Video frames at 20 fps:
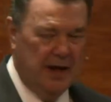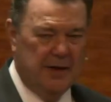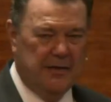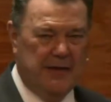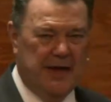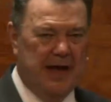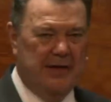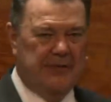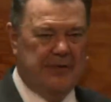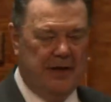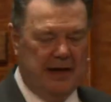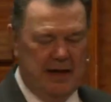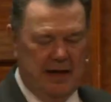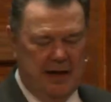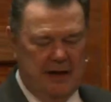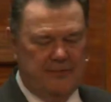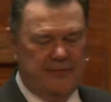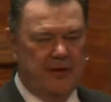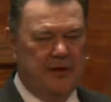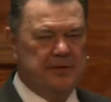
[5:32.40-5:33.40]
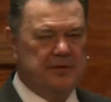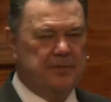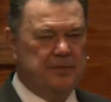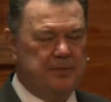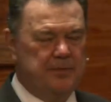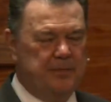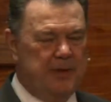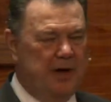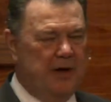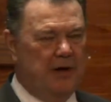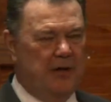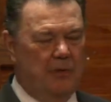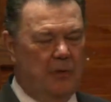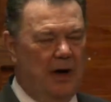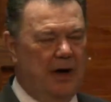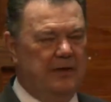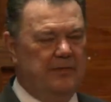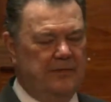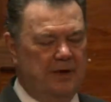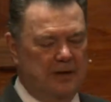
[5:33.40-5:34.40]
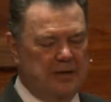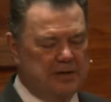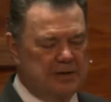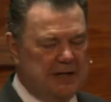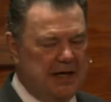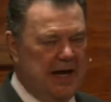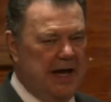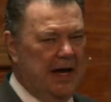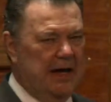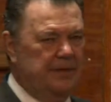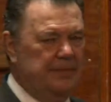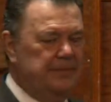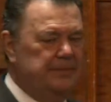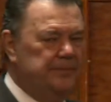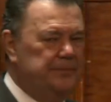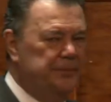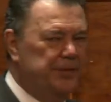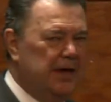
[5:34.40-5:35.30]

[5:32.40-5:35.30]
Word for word: that the First Peter 1, verse 10,